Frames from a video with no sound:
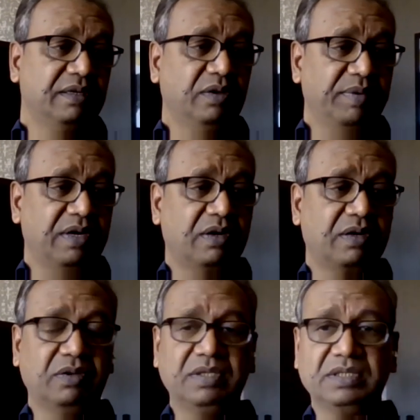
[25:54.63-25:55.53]
you may
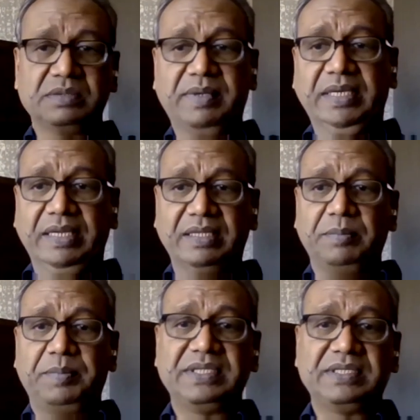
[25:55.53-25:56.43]
not know this, but
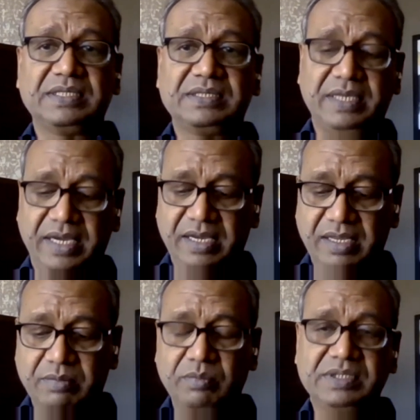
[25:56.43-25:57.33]
Indraprastha
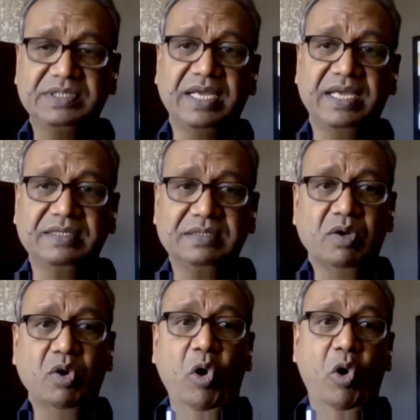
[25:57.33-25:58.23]
Stadium, which has
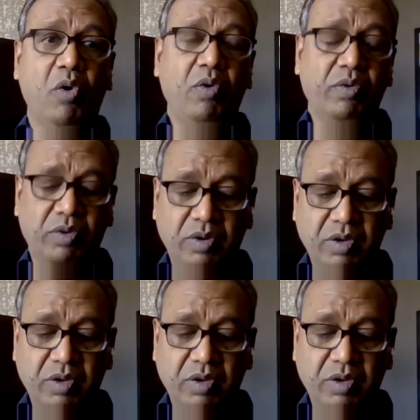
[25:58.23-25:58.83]
no